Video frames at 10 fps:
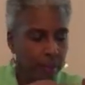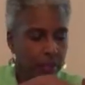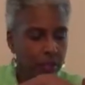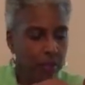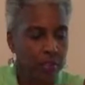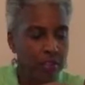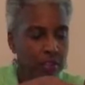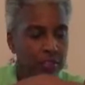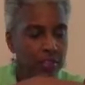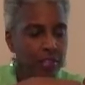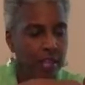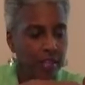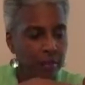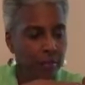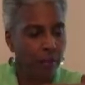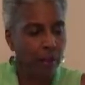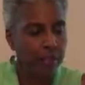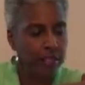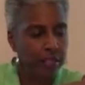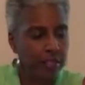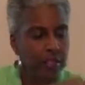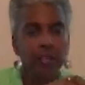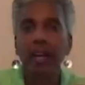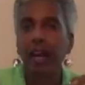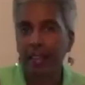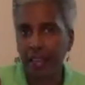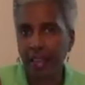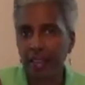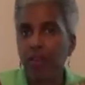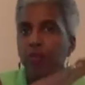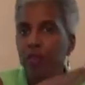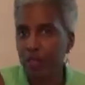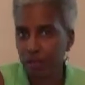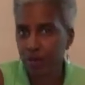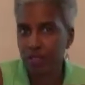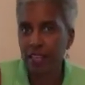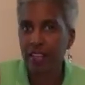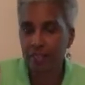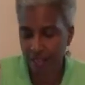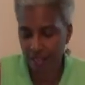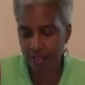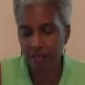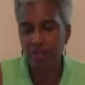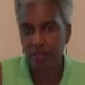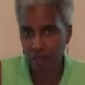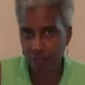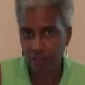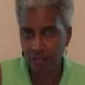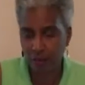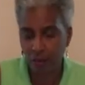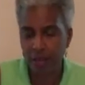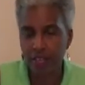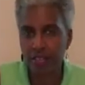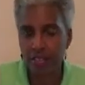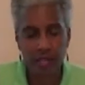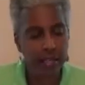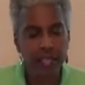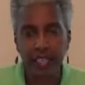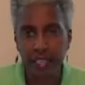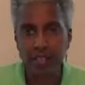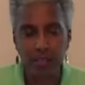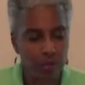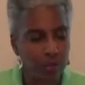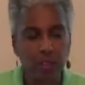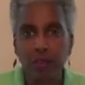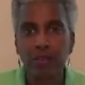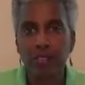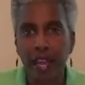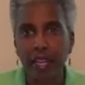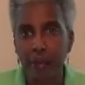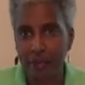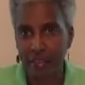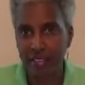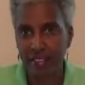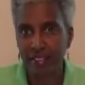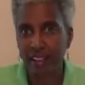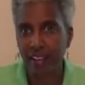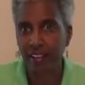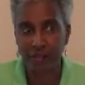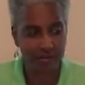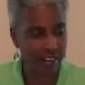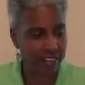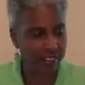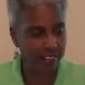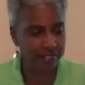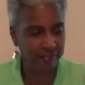And you want to just gently pulse it, again reducing these chunks and wedges into little tiny pieces like confetti.